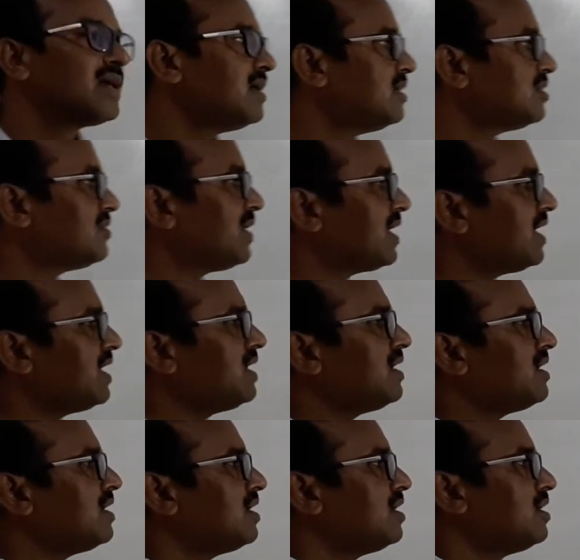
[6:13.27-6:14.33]
So
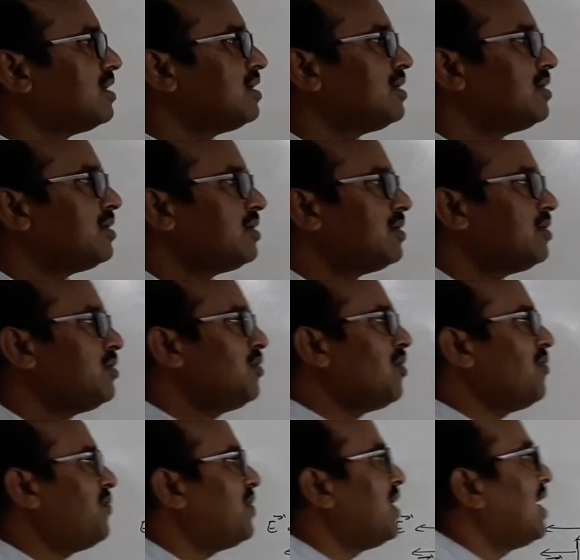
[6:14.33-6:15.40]
again, no field